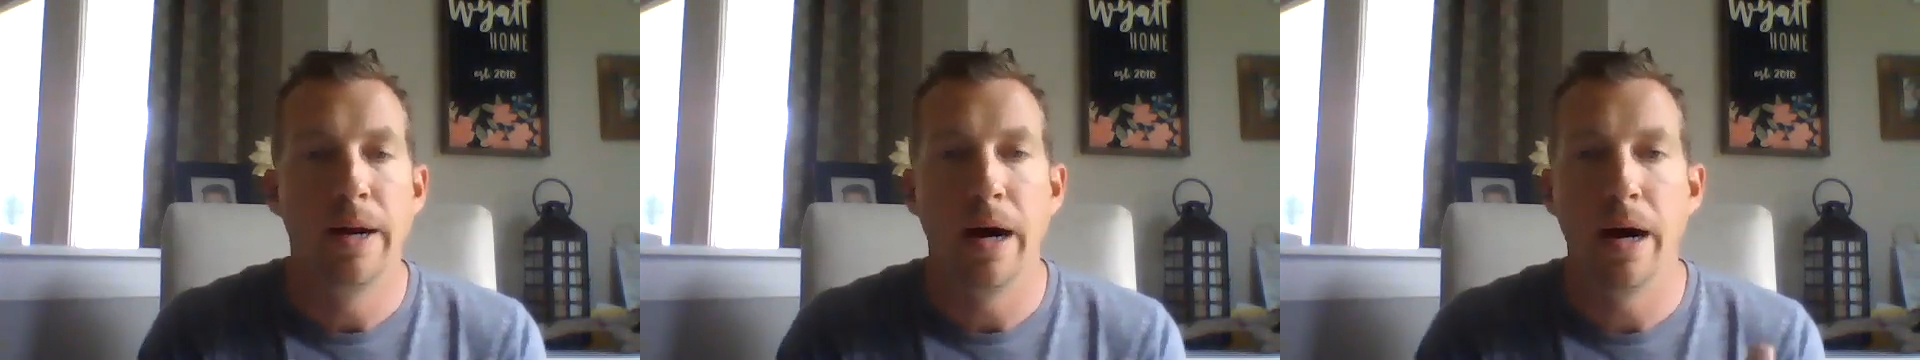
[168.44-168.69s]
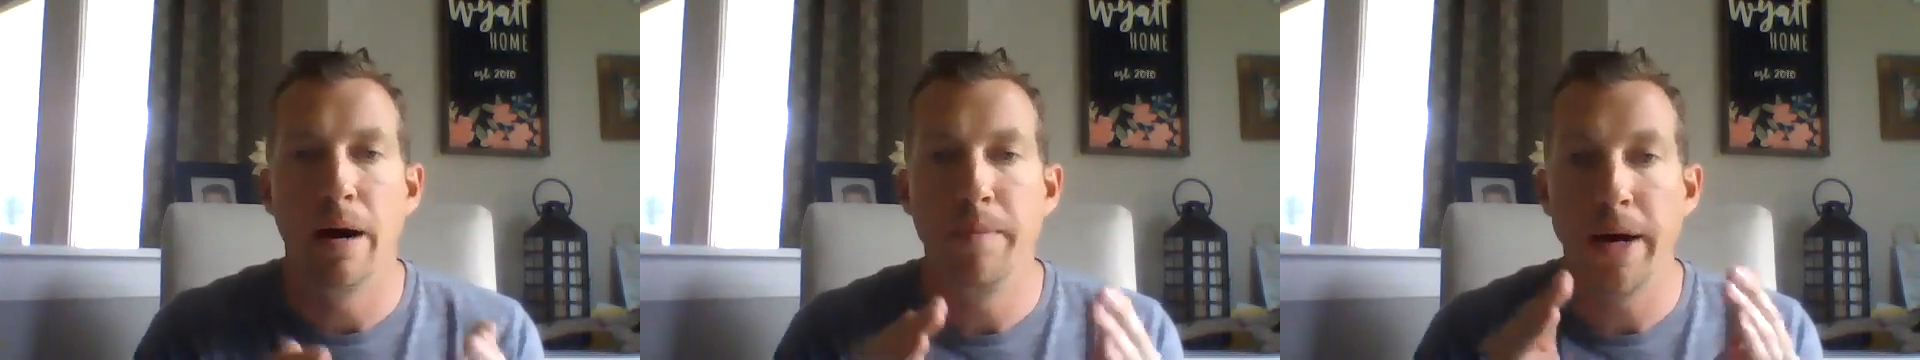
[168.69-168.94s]

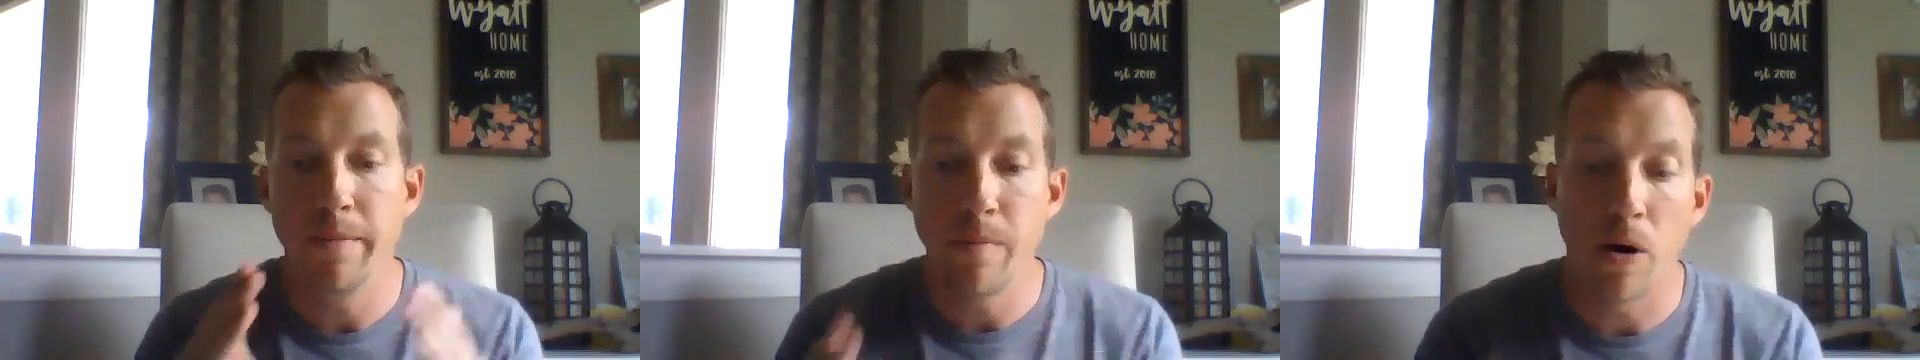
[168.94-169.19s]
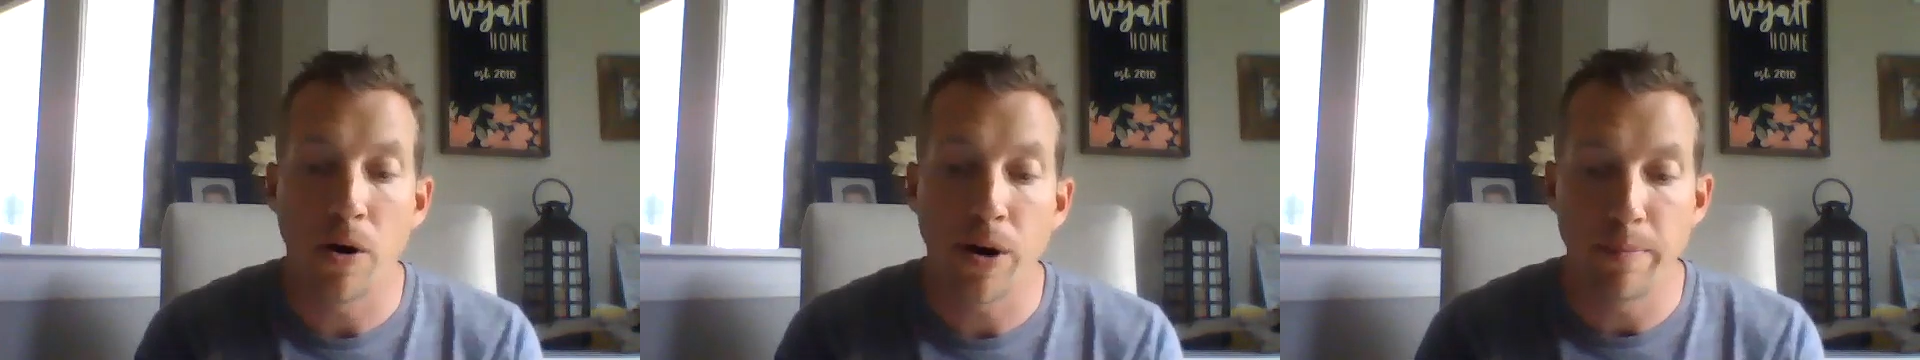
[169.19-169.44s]
a
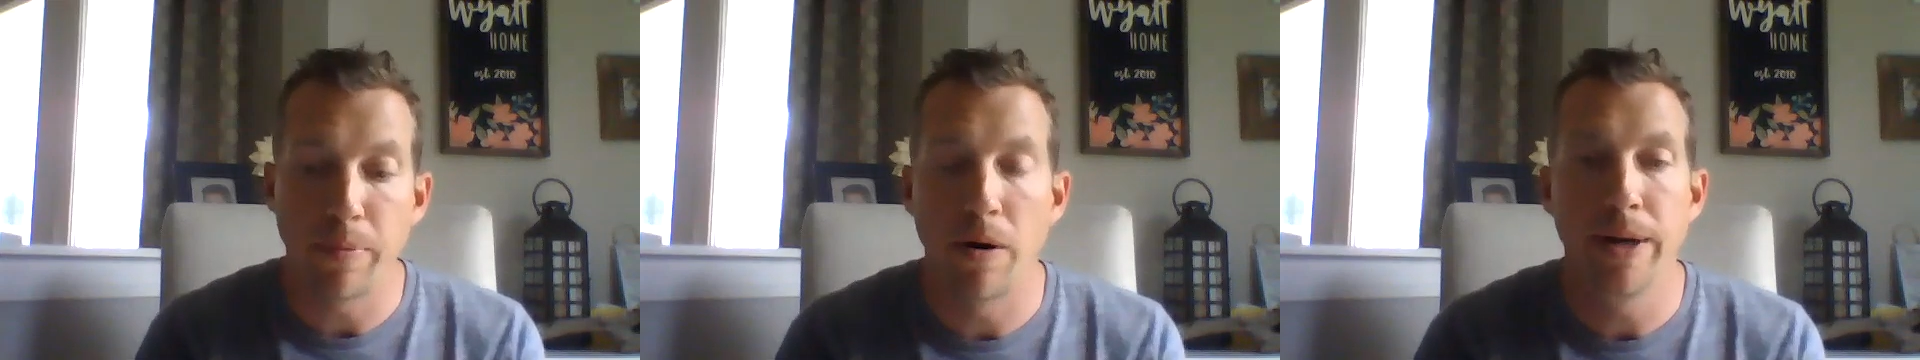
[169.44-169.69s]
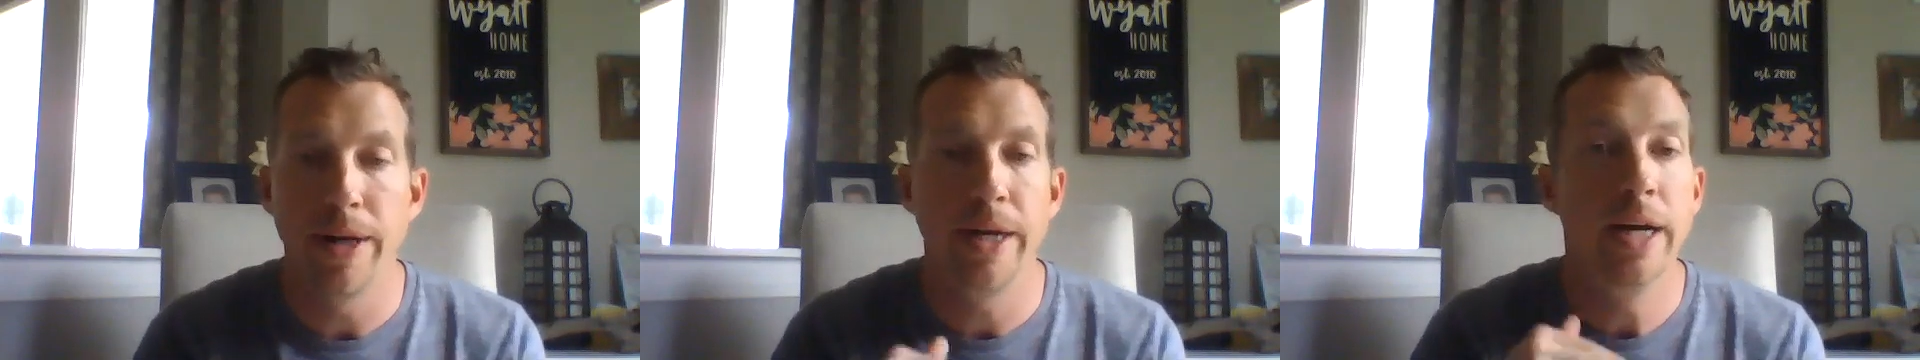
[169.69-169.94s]
market
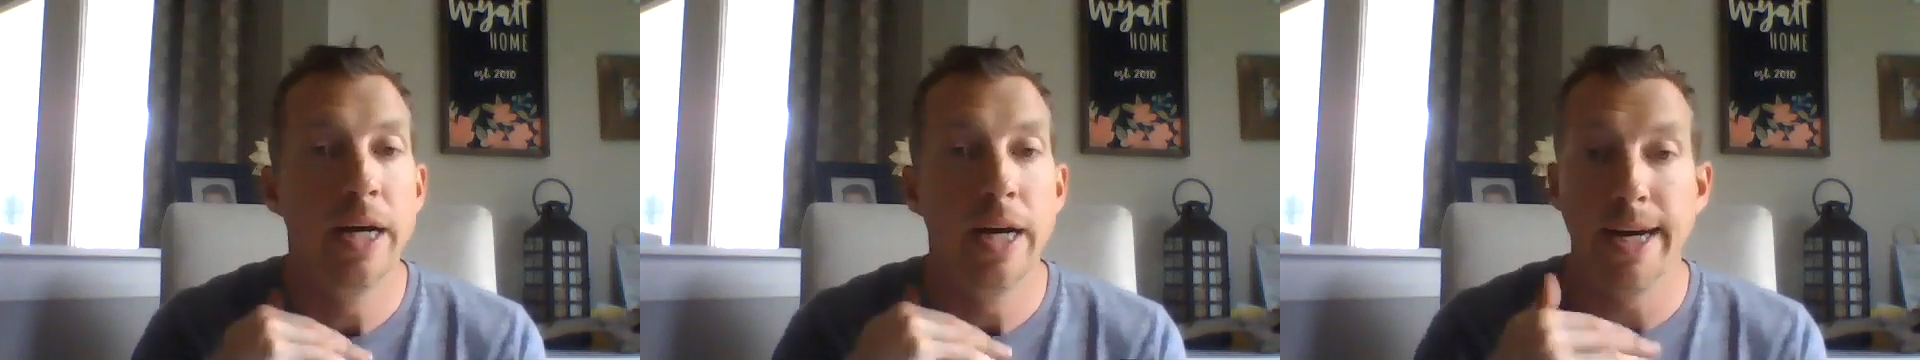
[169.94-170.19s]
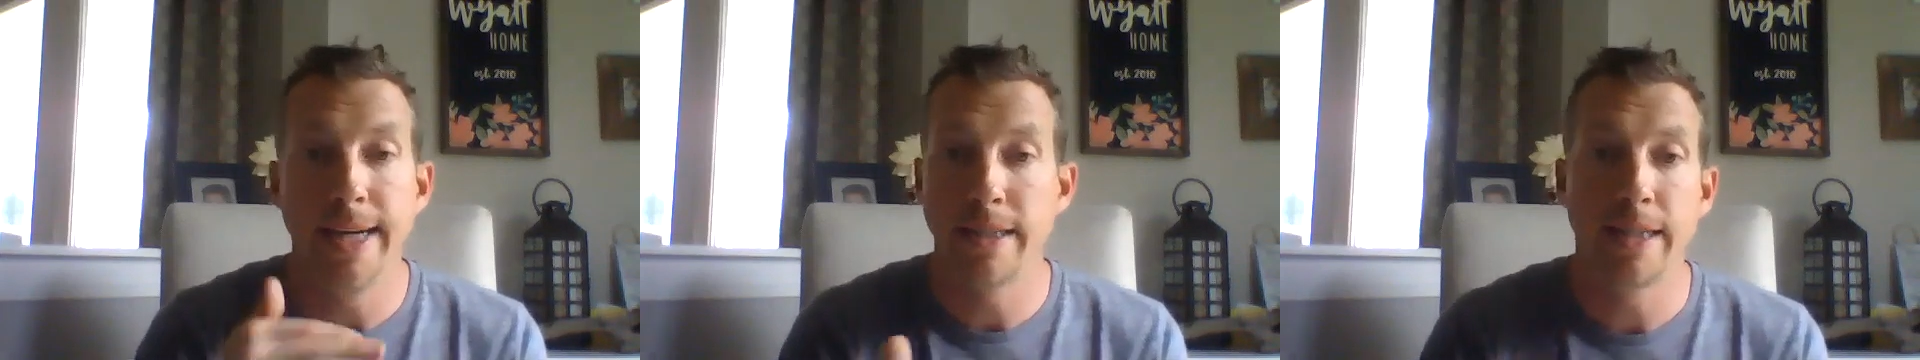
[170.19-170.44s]
party,
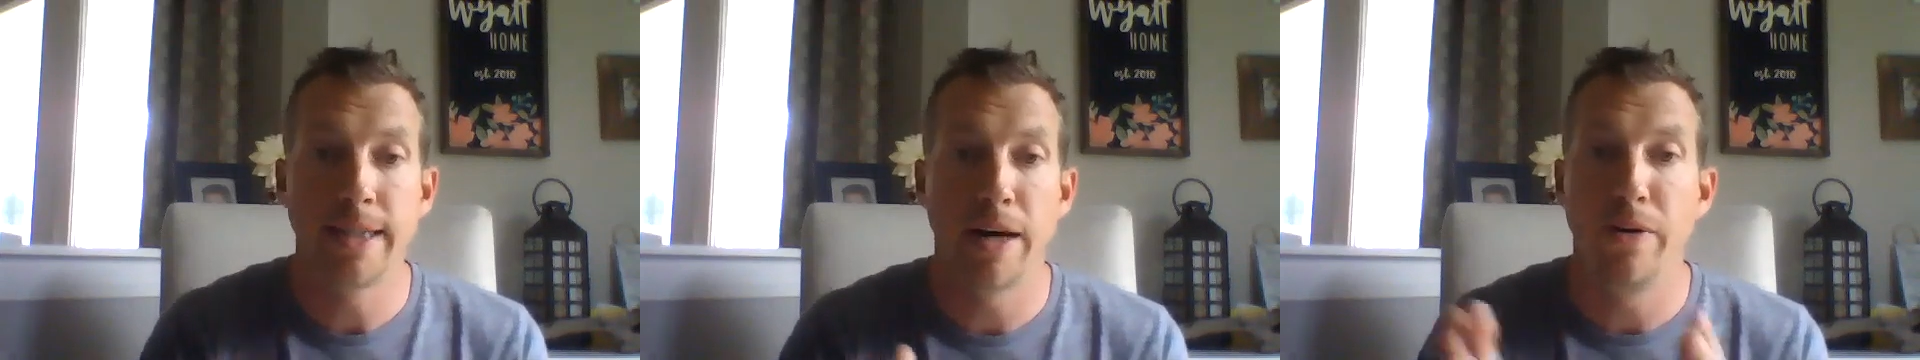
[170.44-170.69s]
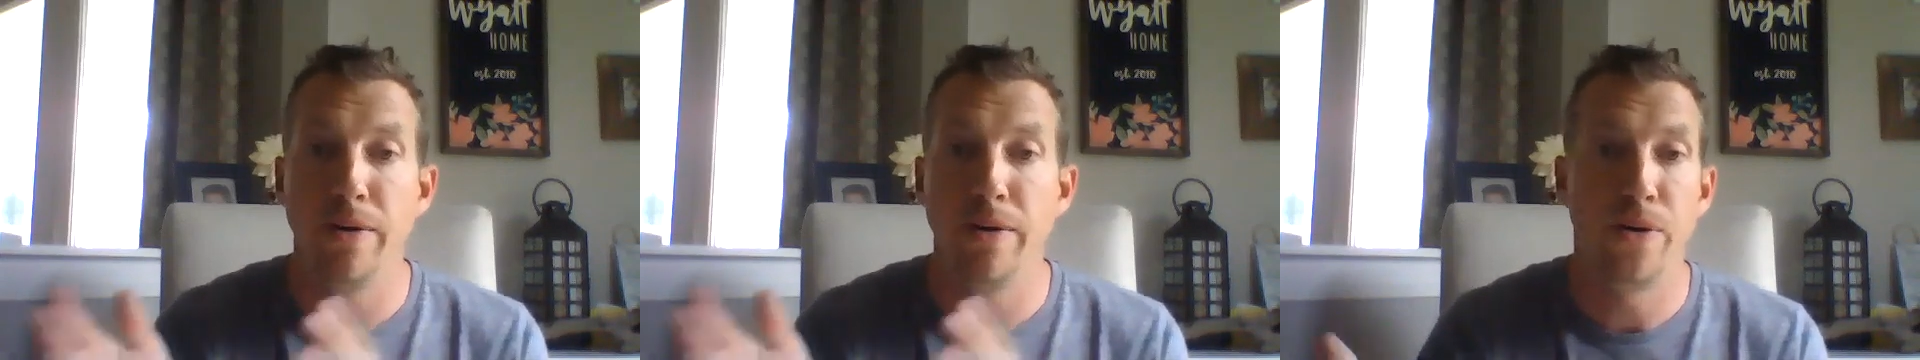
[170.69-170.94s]
a
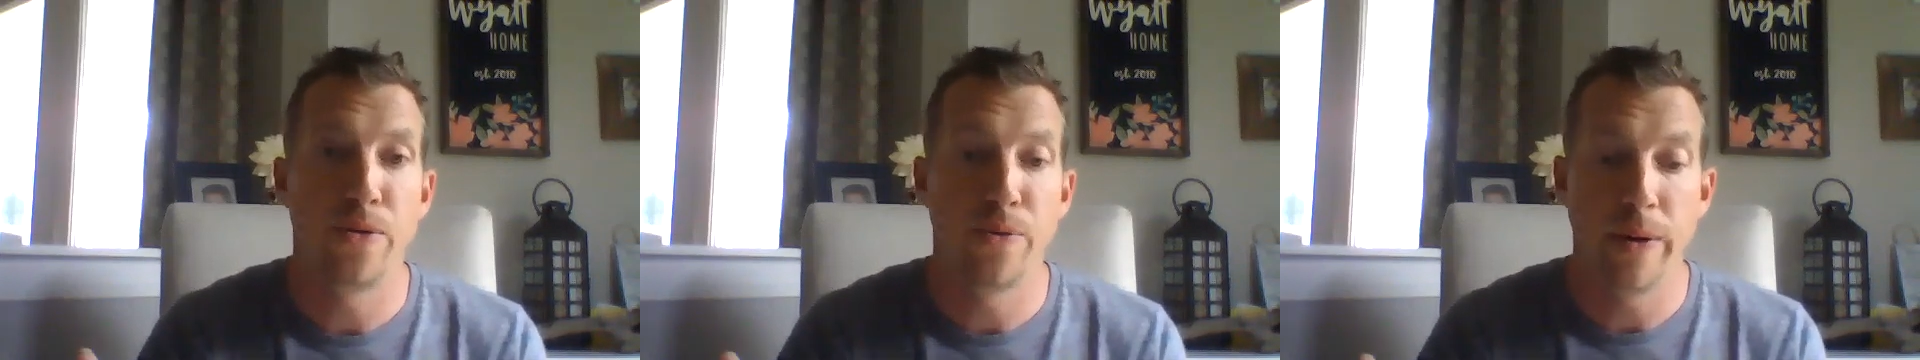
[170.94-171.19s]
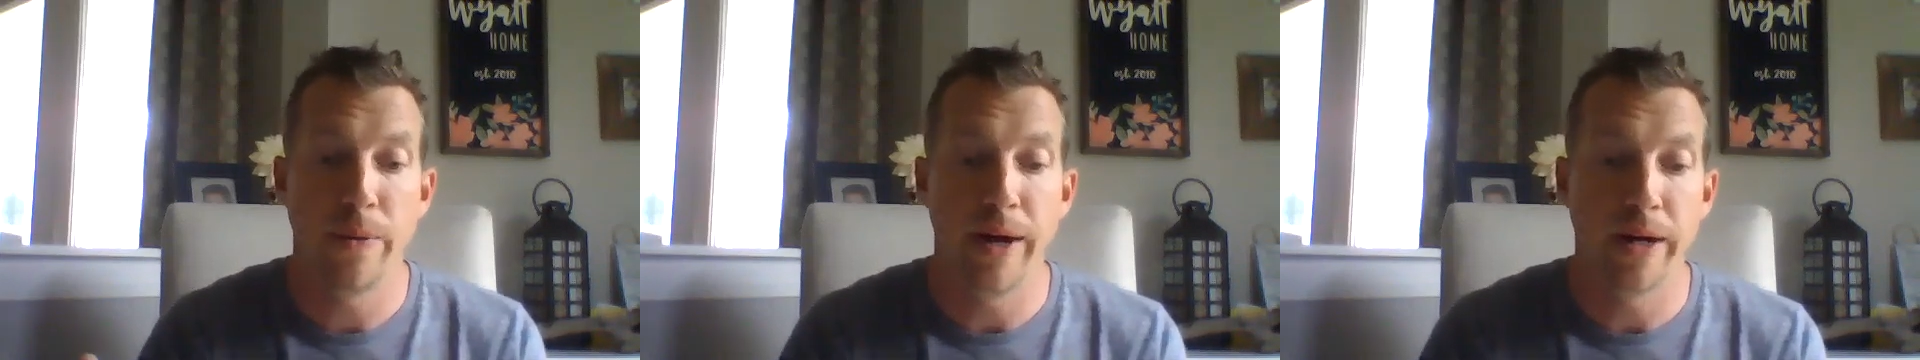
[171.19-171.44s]
sit-down, and a
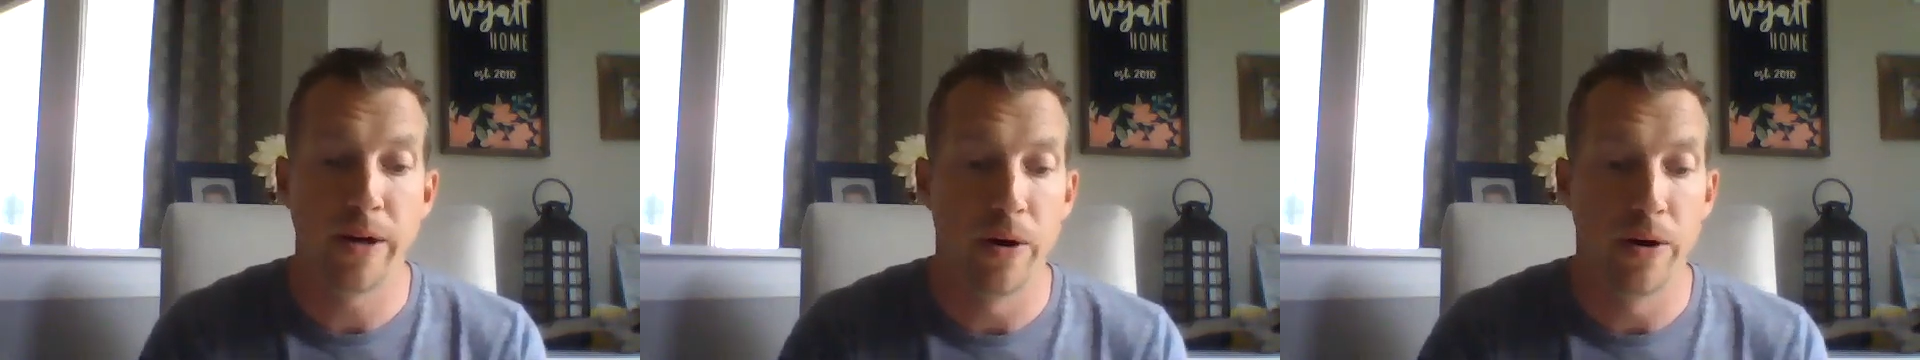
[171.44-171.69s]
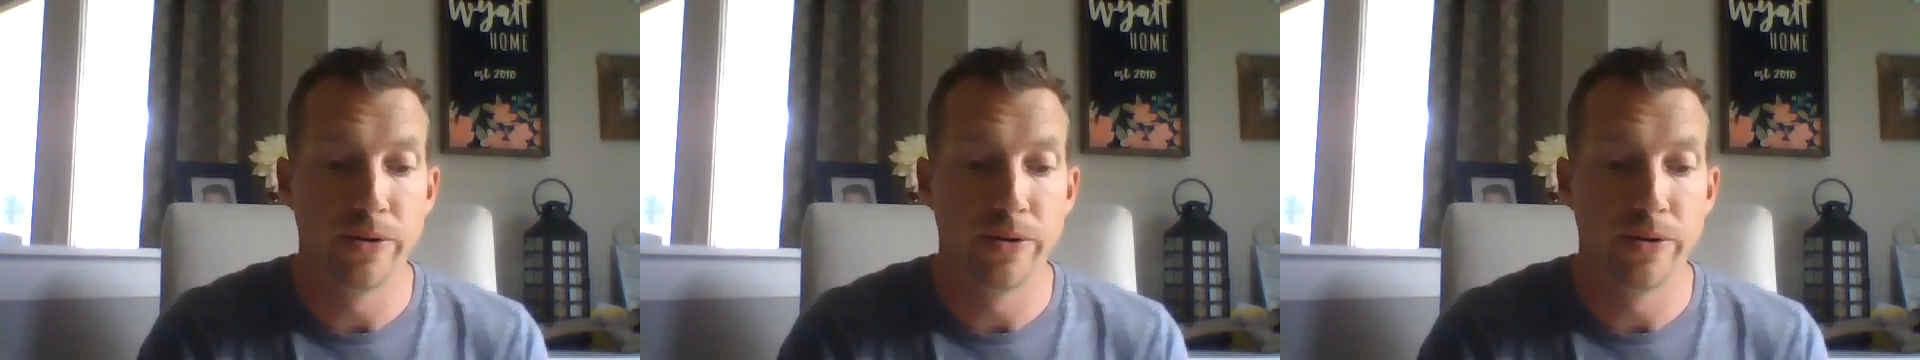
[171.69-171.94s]
three-way call.